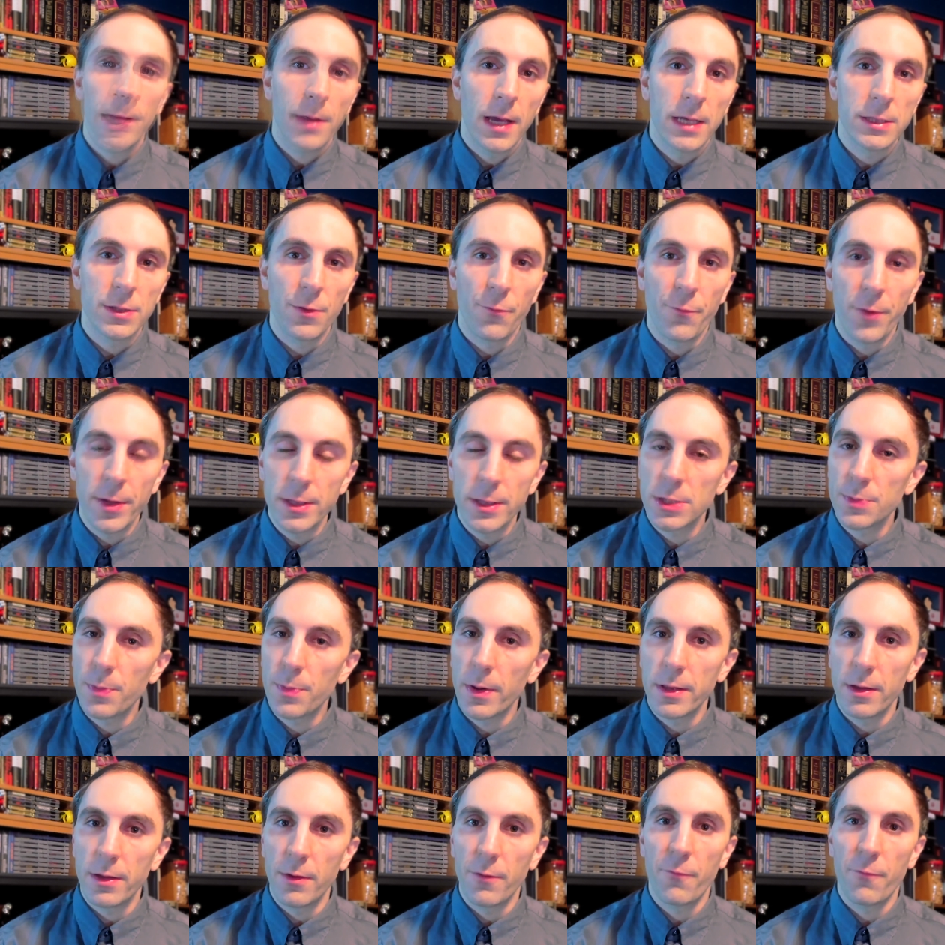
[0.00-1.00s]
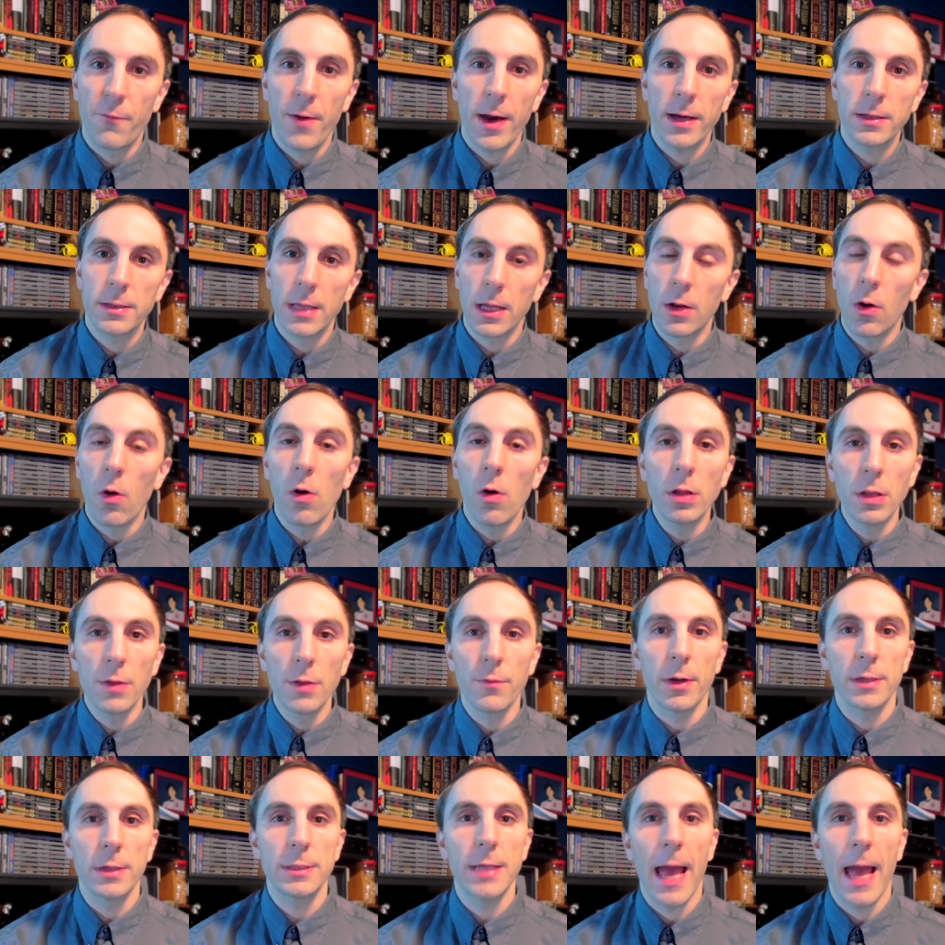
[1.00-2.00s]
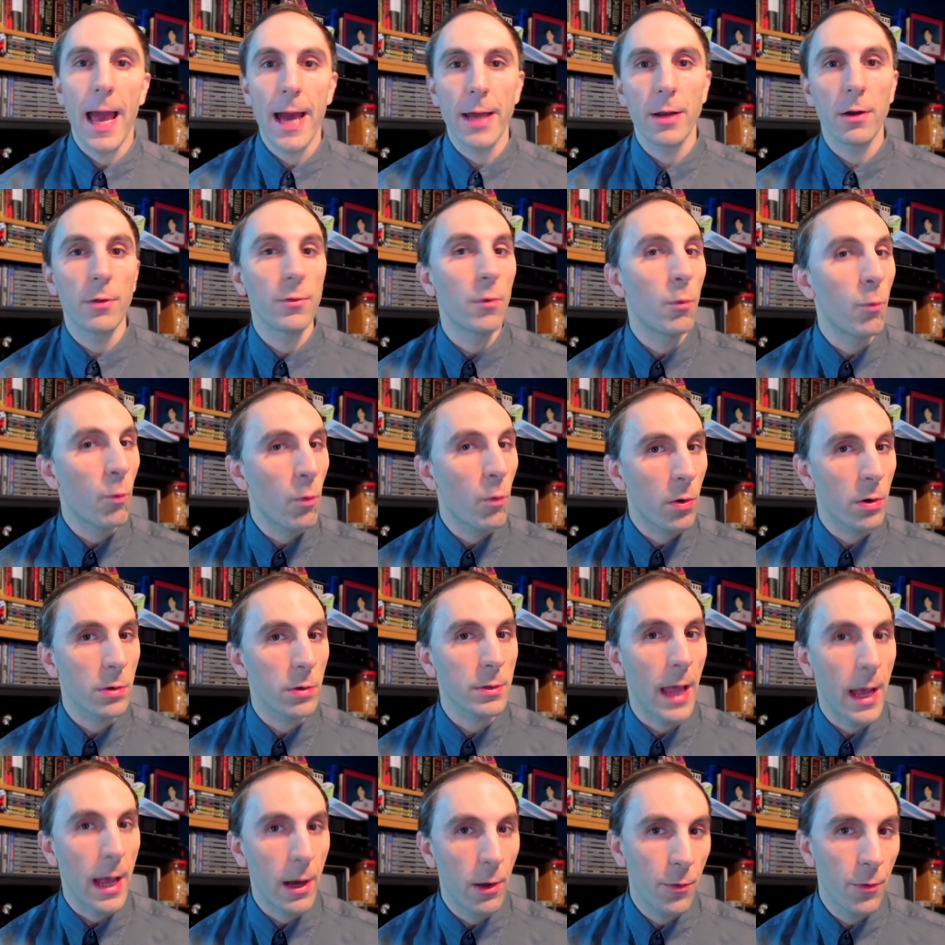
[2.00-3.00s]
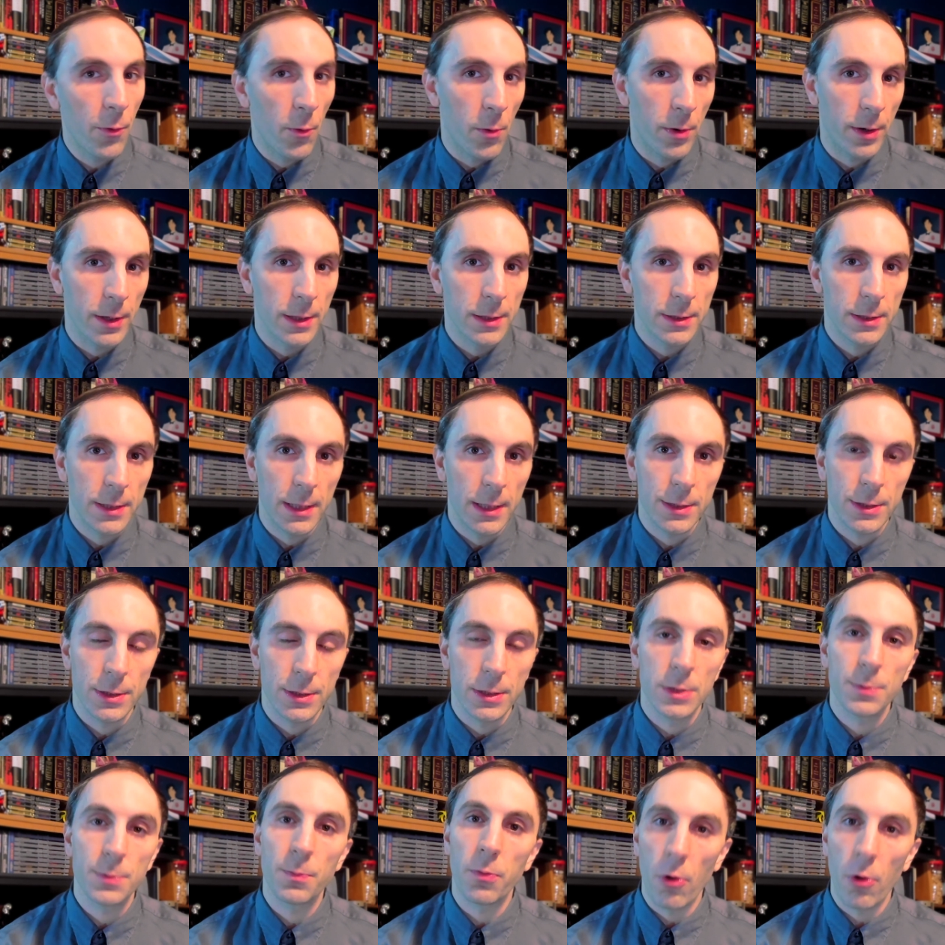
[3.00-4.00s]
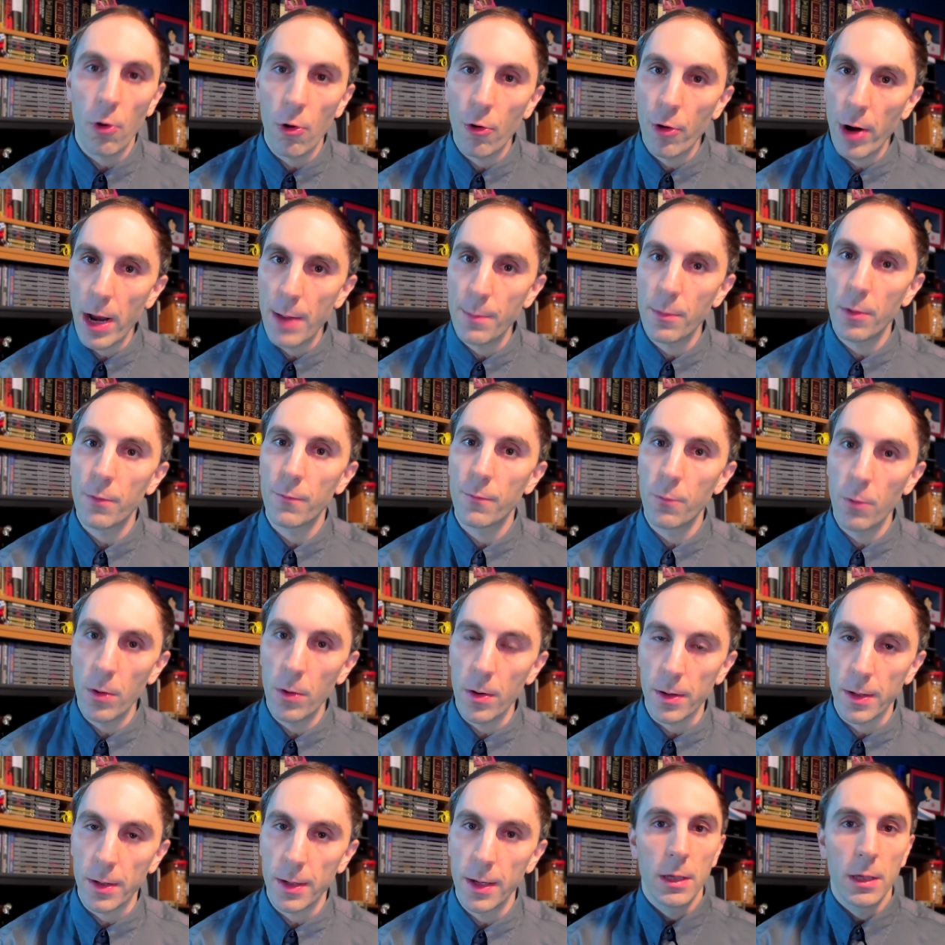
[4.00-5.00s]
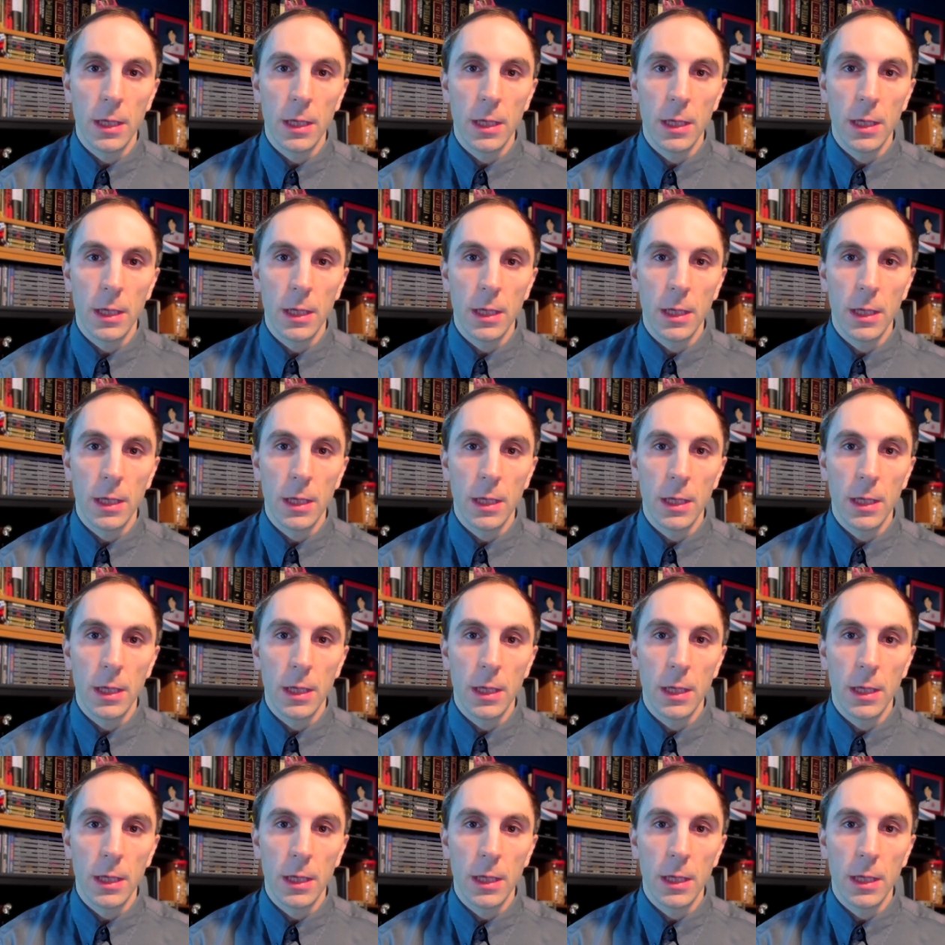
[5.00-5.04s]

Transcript: as evinced by the effect that all of us had on the World Health Organization's program of work.